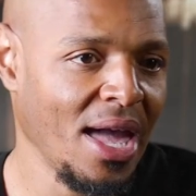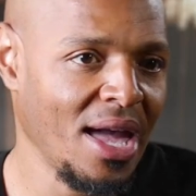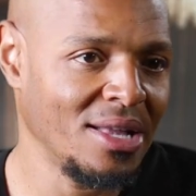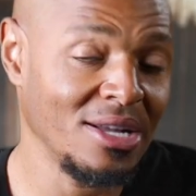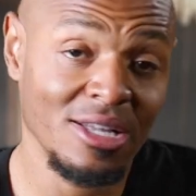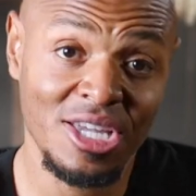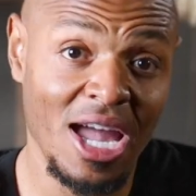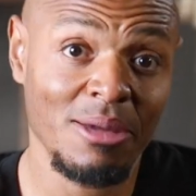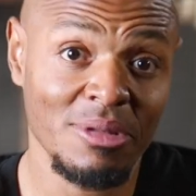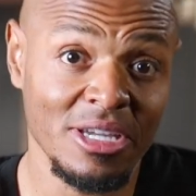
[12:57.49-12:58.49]
and uh,
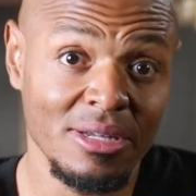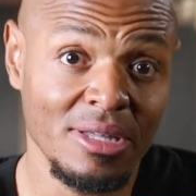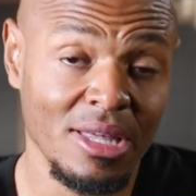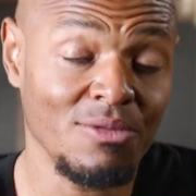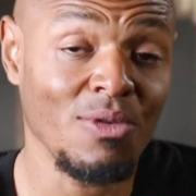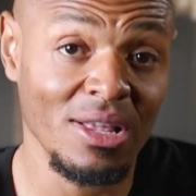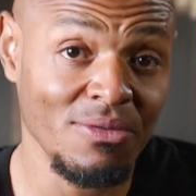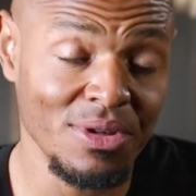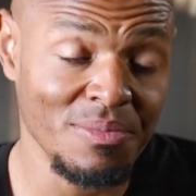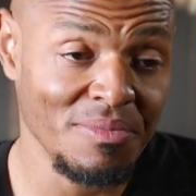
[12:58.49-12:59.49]
timely and
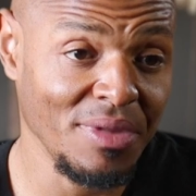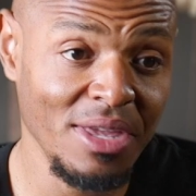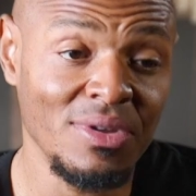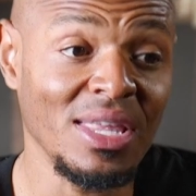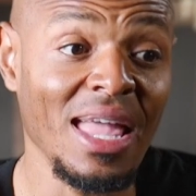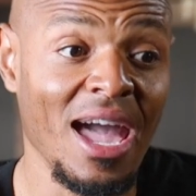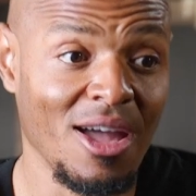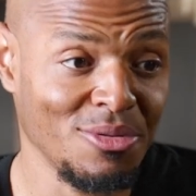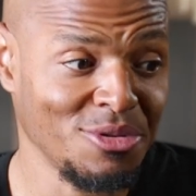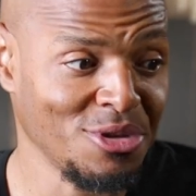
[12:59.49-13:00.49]
relevant even
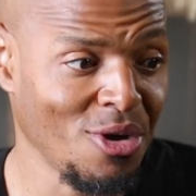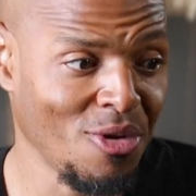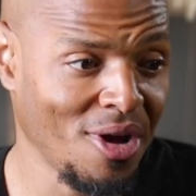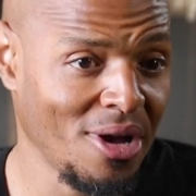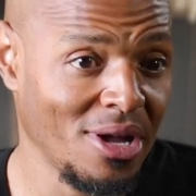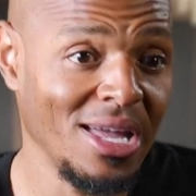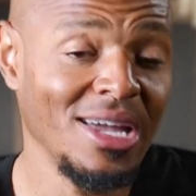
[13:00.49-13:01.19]
now. So uh,